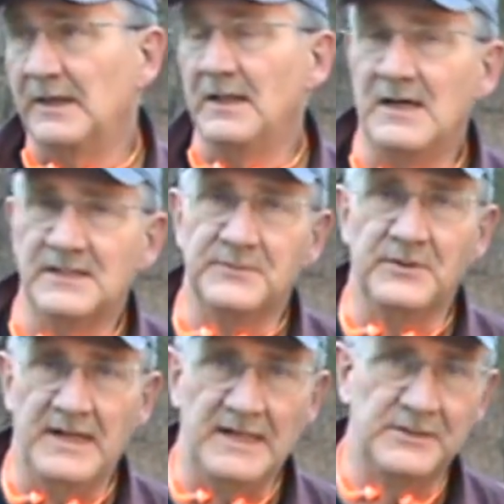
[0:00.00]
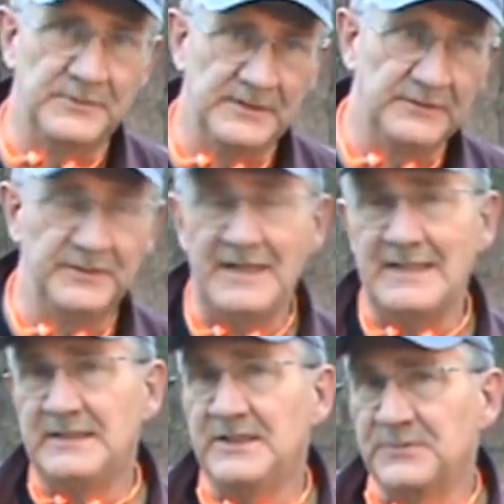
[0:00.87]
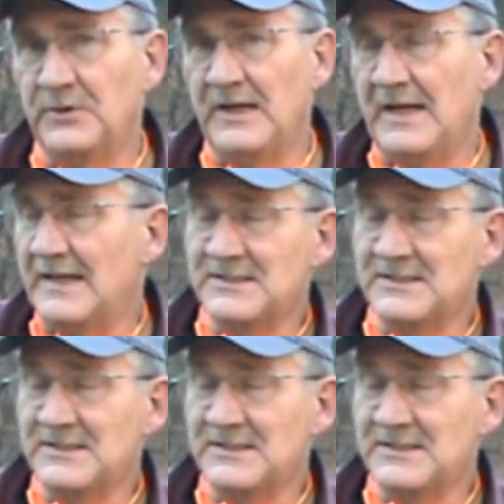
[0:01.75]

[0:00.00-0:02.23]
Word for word: or my Glock's more accurate, or the 19 is more accurate.